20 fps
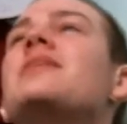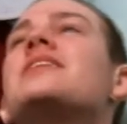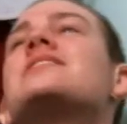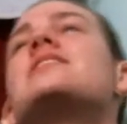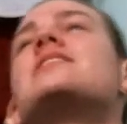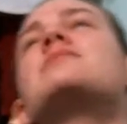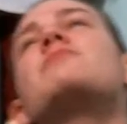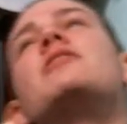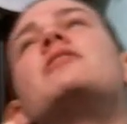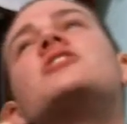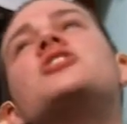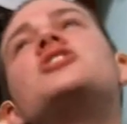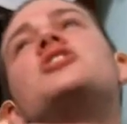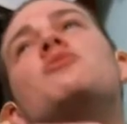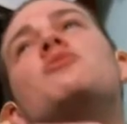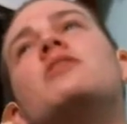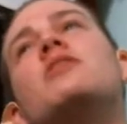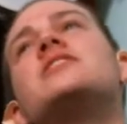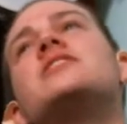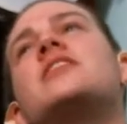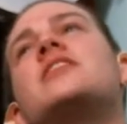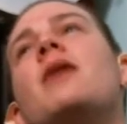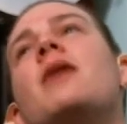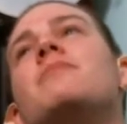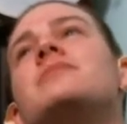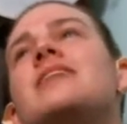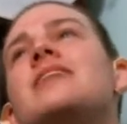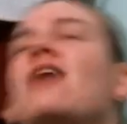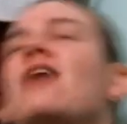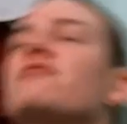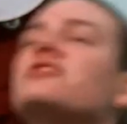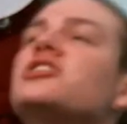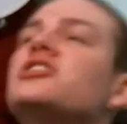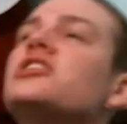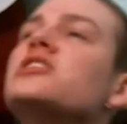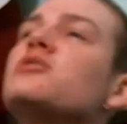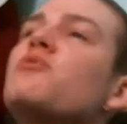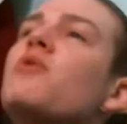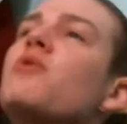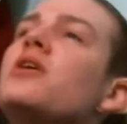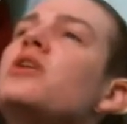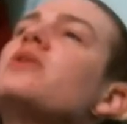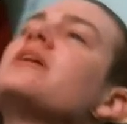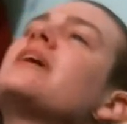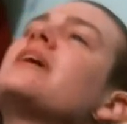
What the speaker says: as much as she wants to come down, she doesn't want you to get